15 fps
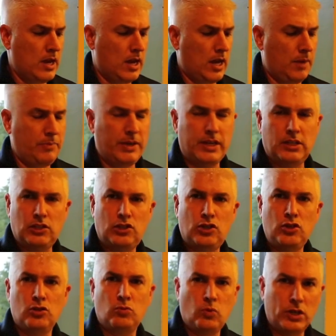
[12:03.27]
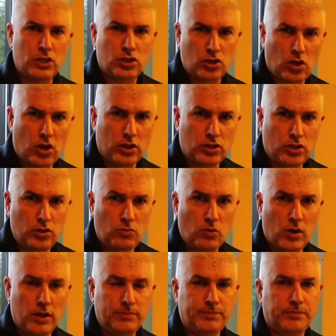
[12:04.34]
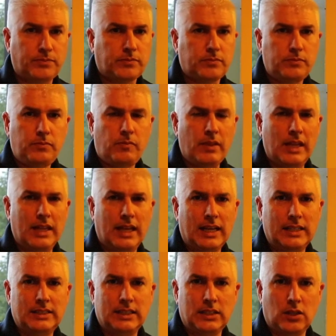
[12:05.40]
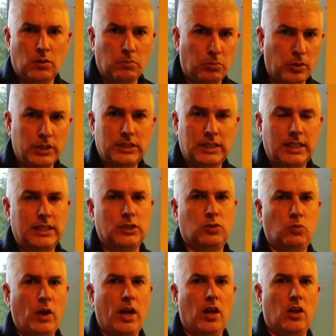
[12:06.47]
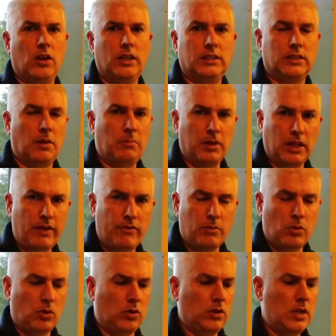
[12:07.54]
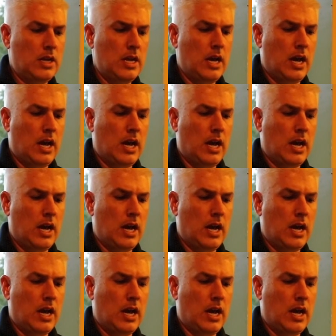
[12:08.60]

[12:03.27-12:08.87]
Um, you get to choose which sauce you want like I said, their brisket as well is unbelievable.